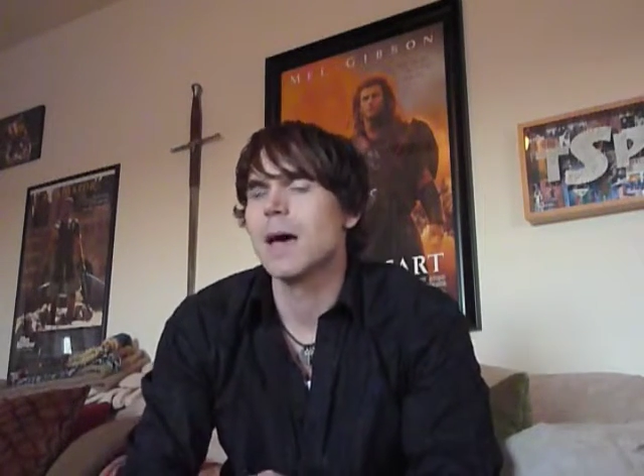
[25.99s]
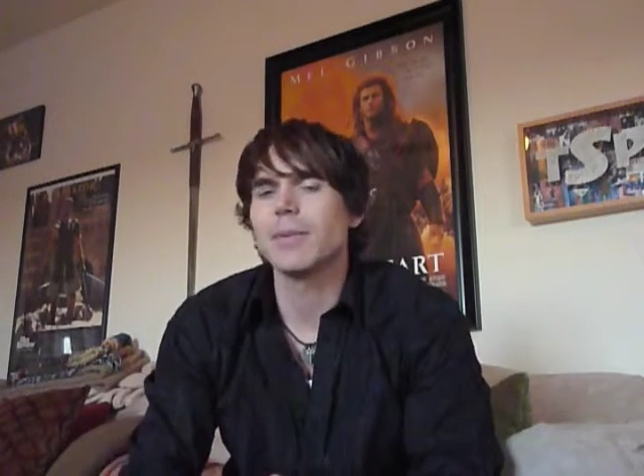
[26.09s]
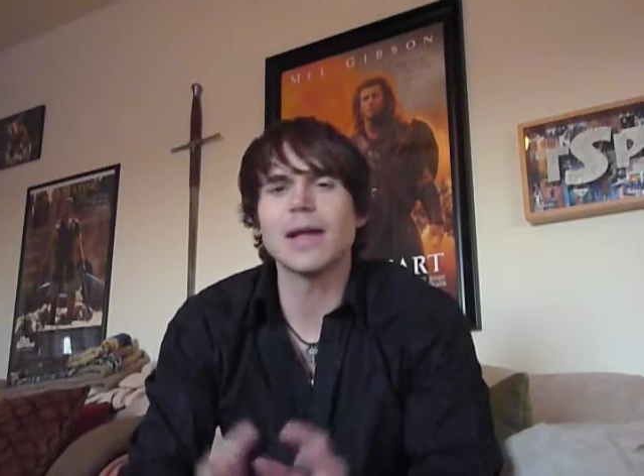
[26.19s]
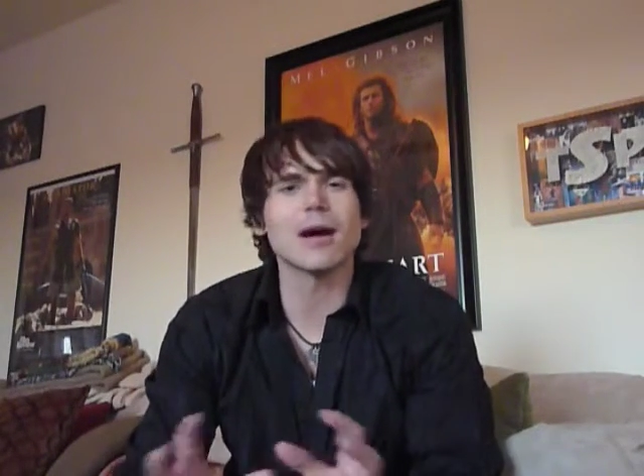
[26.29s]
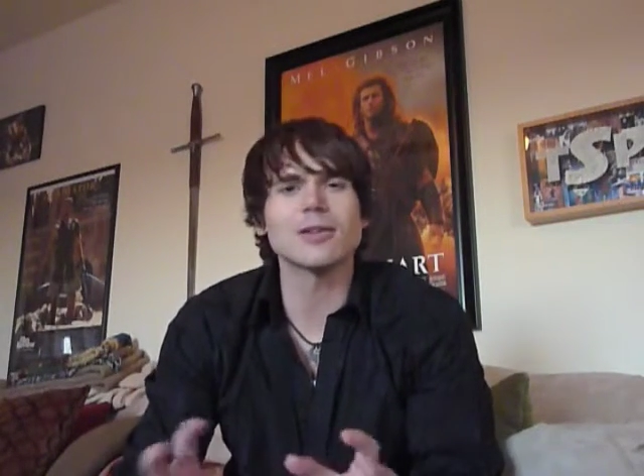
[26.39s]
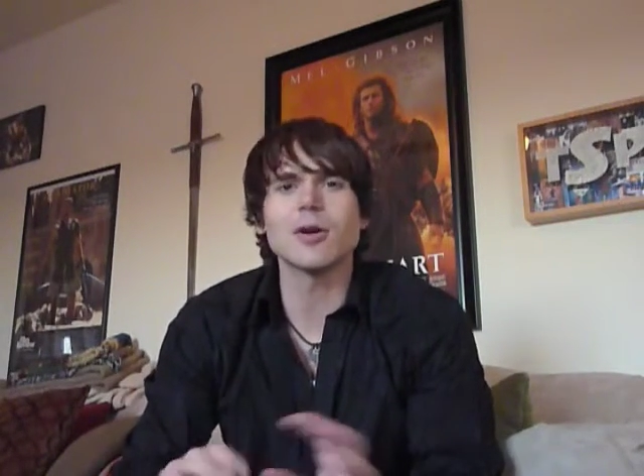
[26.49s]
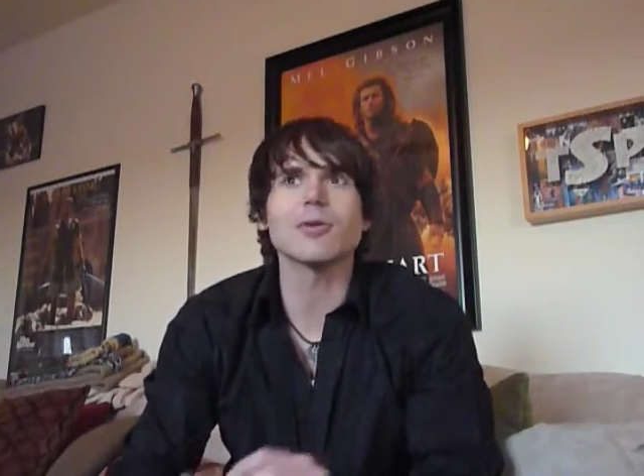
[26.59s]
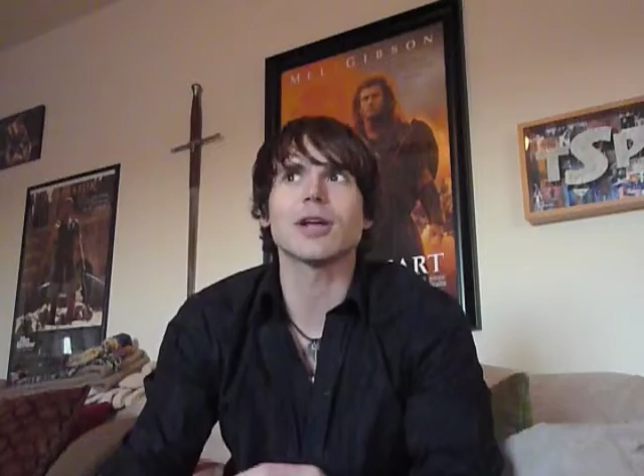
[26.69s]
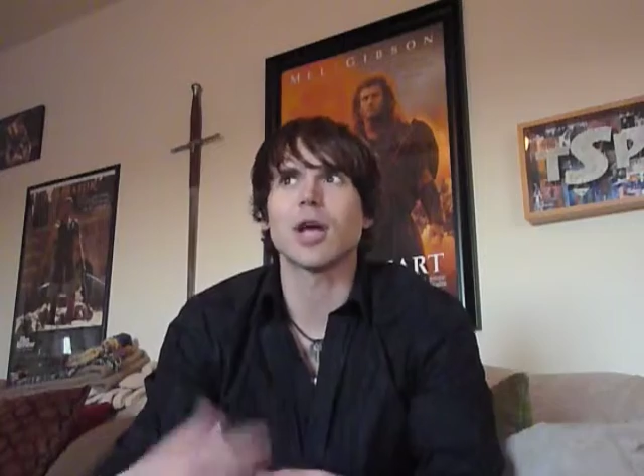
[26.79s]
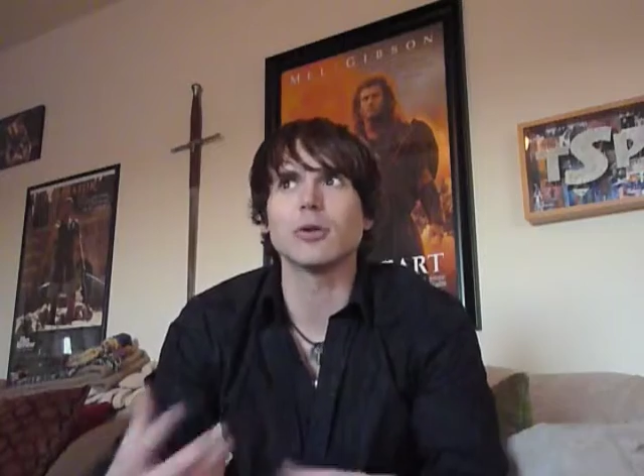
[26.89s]
But now,
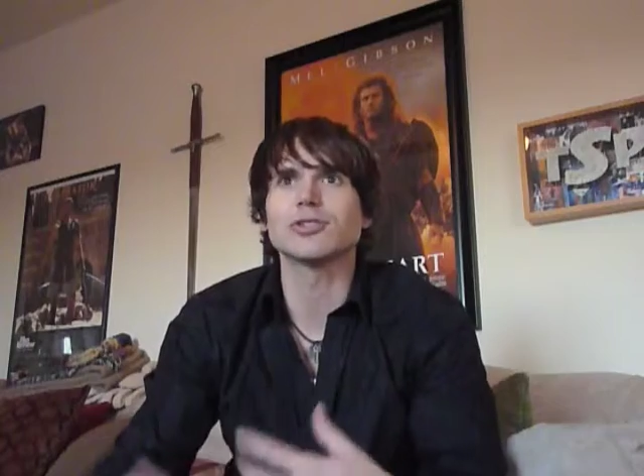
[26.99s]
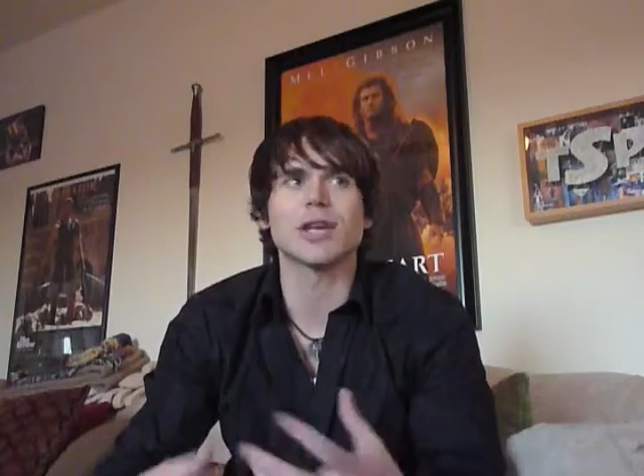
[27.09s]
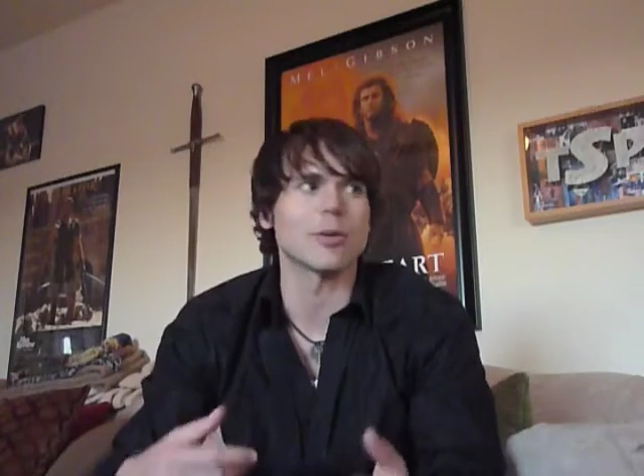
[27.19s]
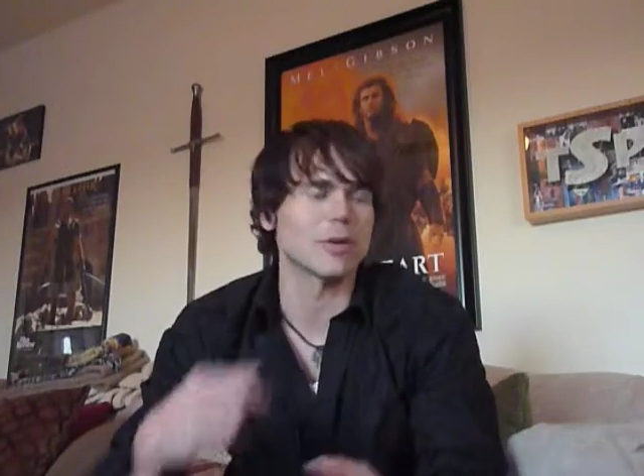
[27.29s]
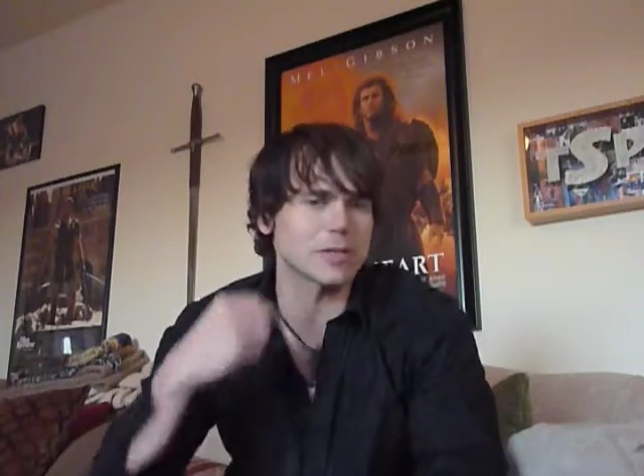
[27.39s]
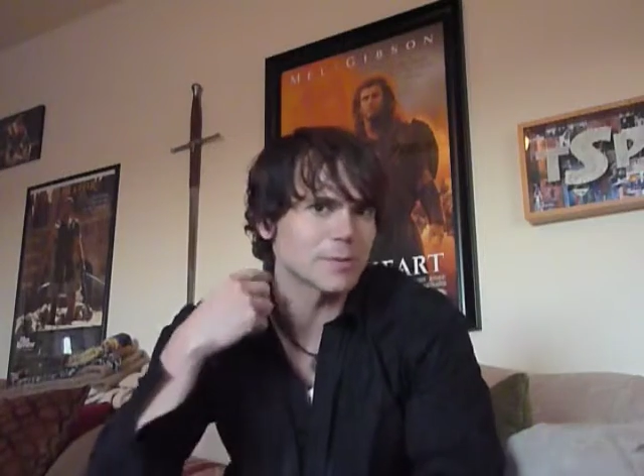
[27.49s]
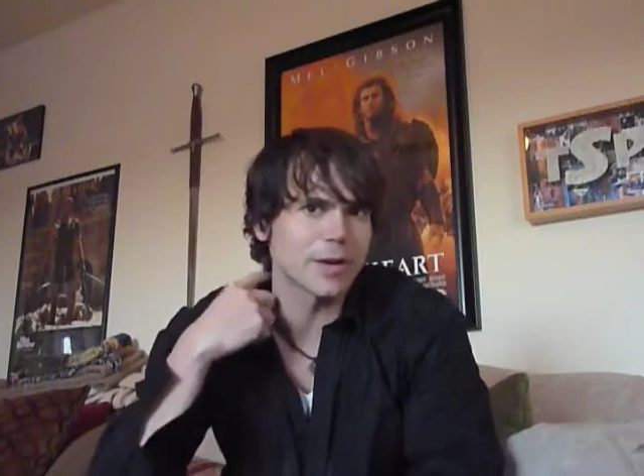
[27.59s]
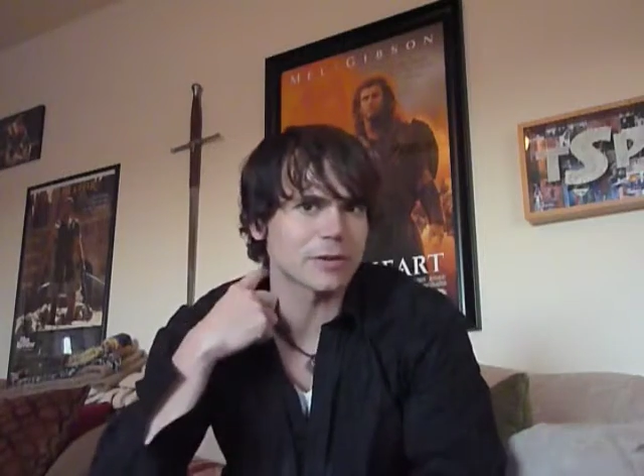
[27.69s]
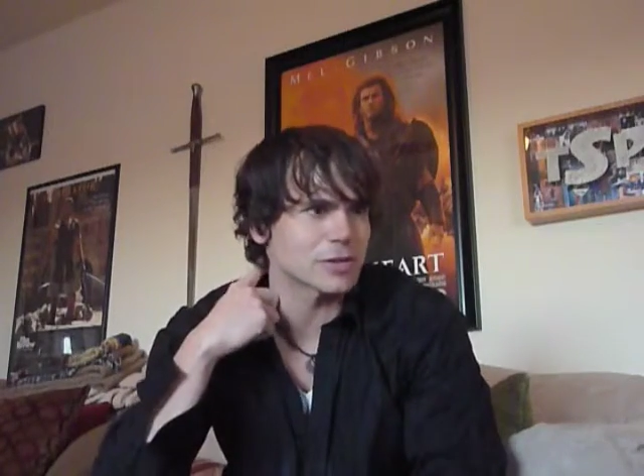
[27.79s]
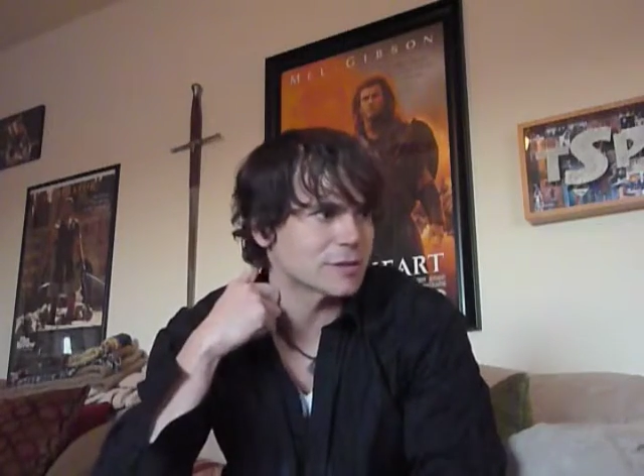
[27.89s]
don't negotiate with a
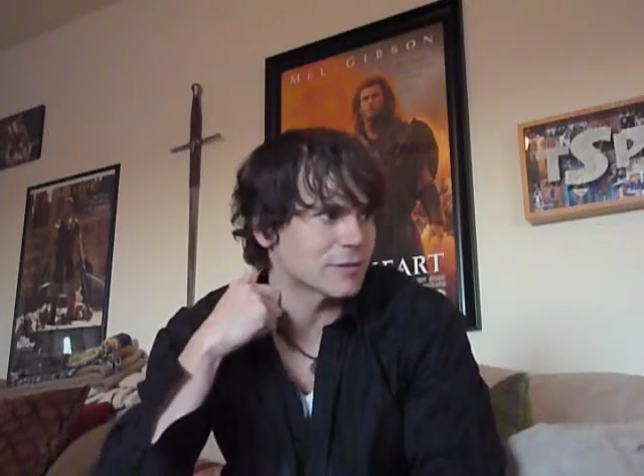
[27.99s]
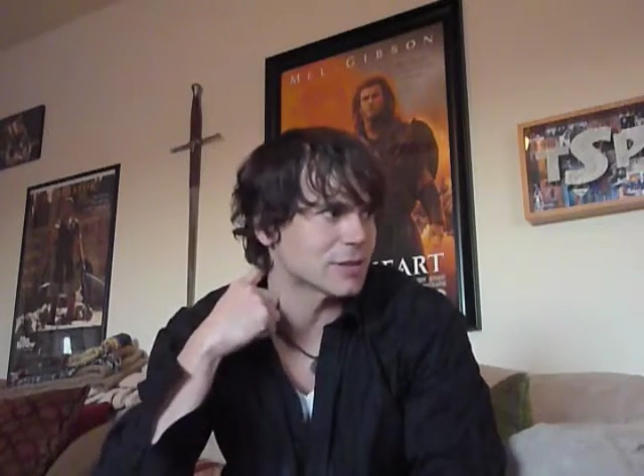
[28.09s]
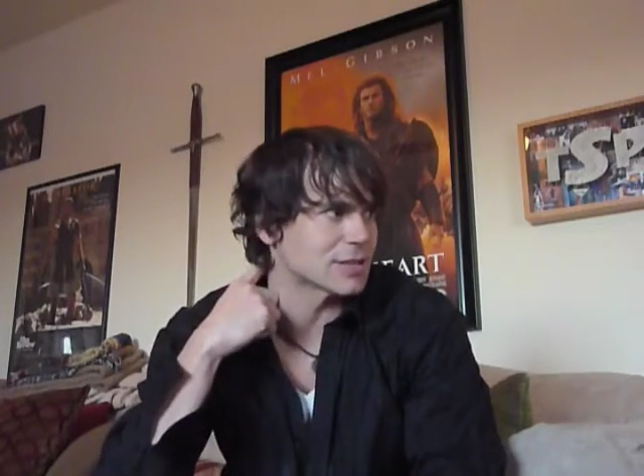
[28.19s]
speaker just for the